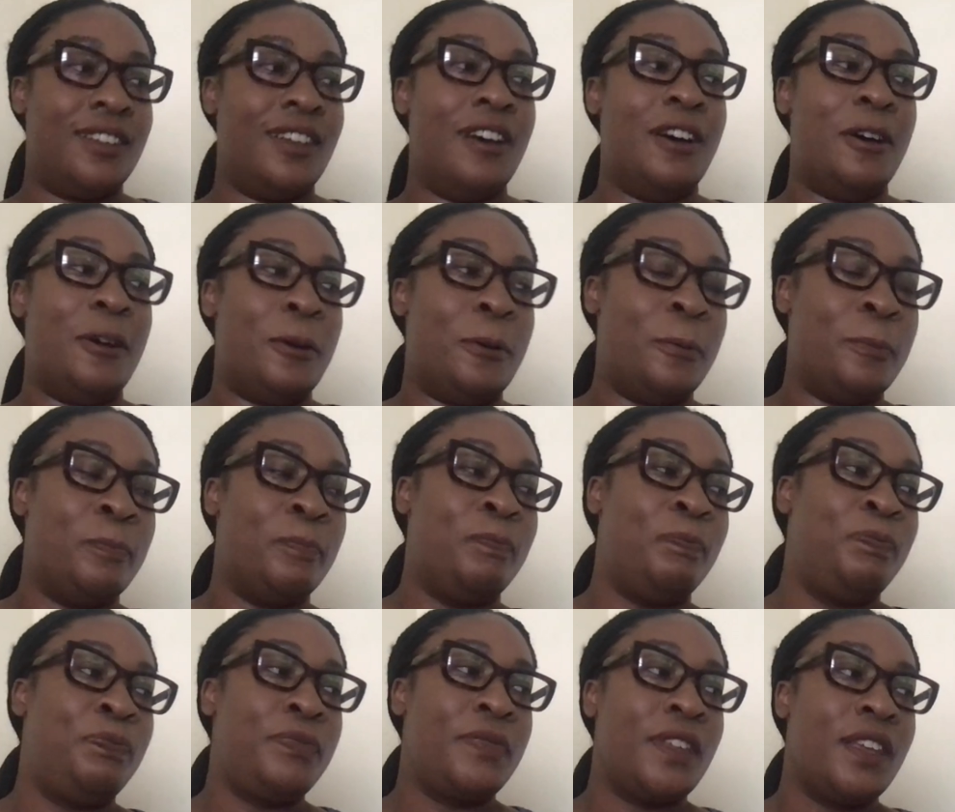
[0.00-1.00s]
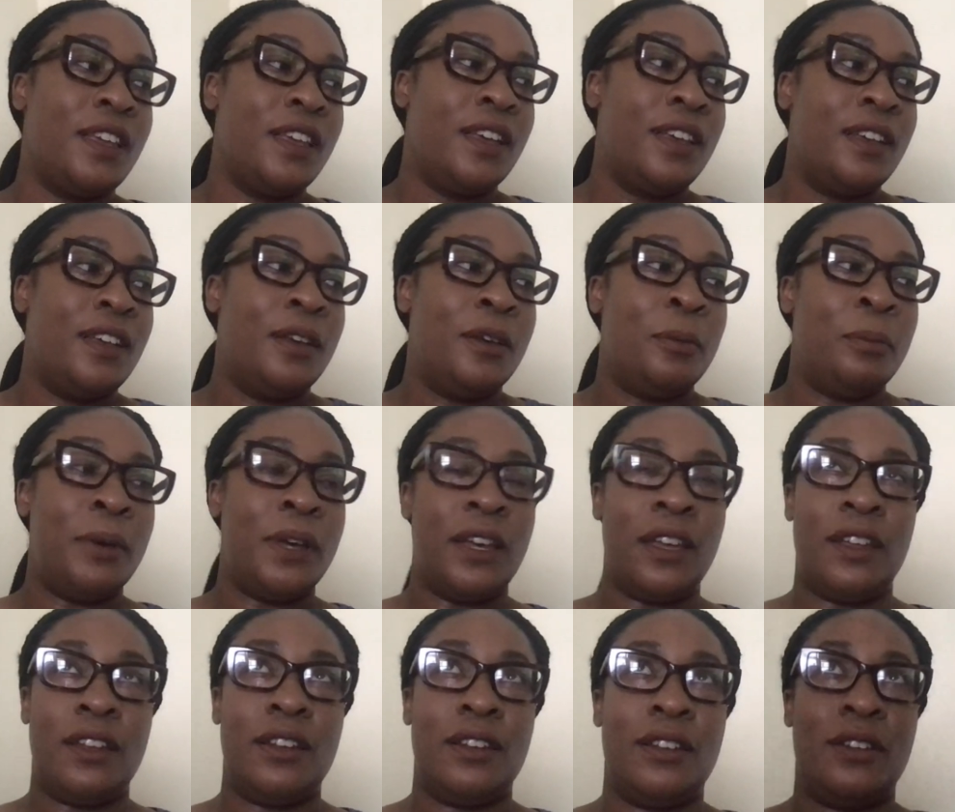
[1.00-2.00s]

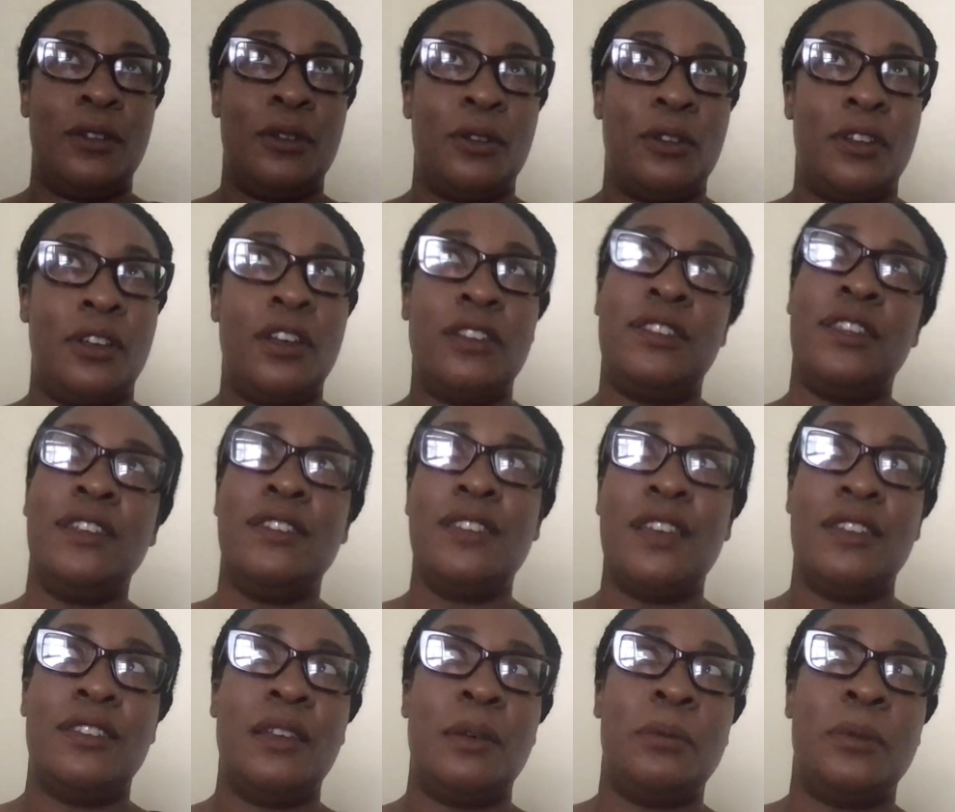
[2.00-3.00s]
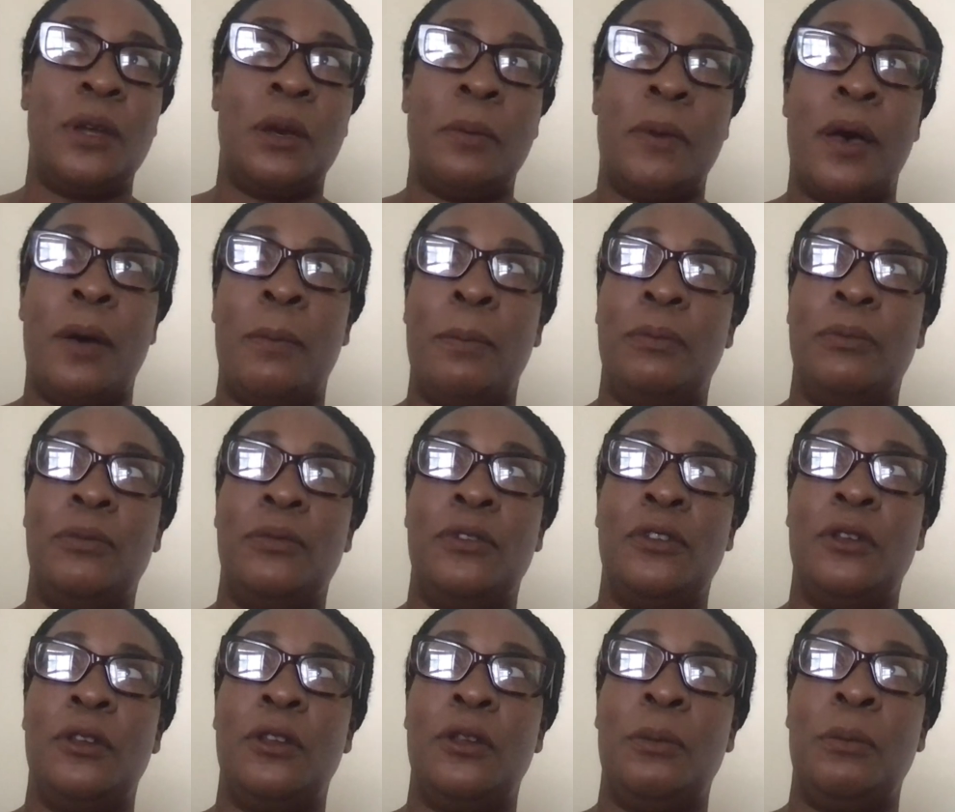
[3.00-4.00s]
But because he said something about
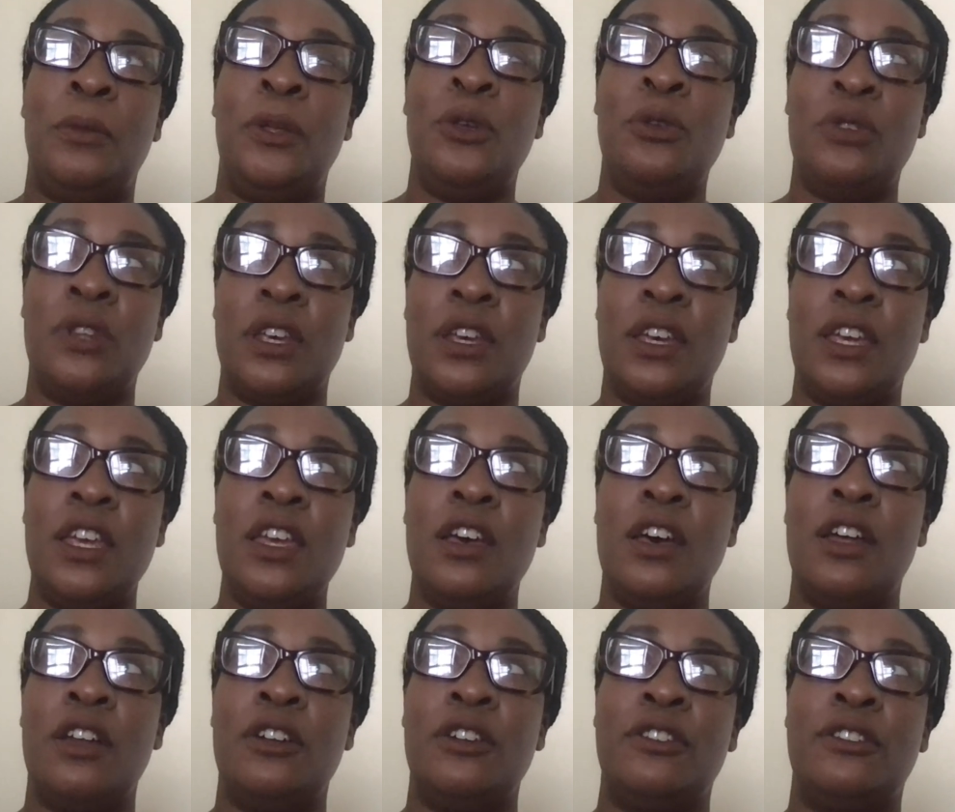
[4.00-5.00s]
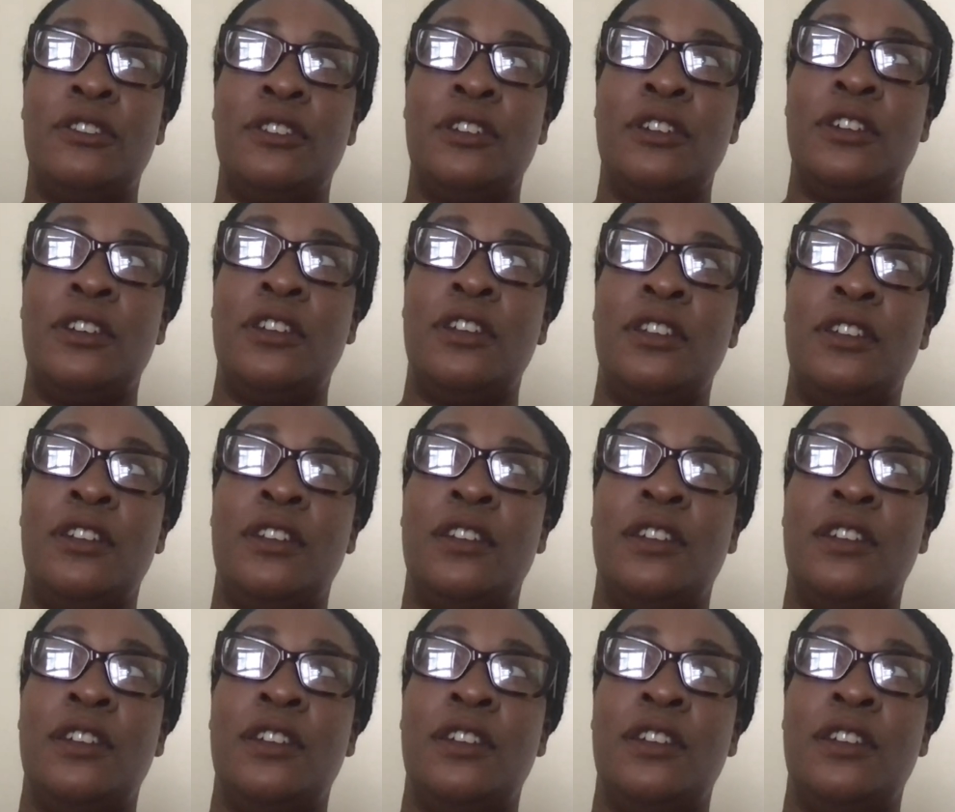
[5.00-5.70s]
music, he understood